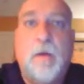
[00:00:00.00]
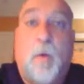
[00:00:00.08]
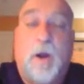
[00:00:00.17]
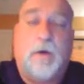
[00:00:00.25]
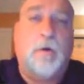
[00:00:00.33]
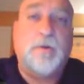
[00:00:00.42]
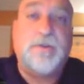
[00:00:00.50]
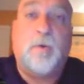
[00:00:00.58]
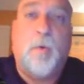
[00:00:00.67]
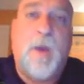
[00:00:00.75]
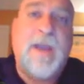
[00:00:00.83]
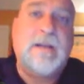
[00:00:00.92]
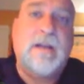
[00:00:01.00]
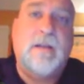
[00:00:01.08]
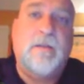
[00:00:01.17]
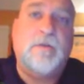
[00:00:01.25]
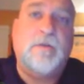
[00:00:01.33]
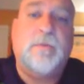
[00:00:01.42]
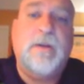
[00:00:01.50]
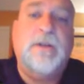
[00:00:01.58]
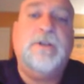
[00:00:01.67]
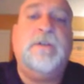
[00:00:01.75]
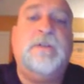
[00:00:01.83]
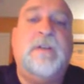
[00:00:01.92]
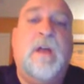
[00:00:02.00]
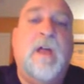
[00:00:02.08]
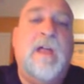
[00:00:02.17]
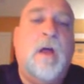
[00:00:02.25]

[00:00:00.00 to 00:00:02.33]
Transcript: What grows great in those regions?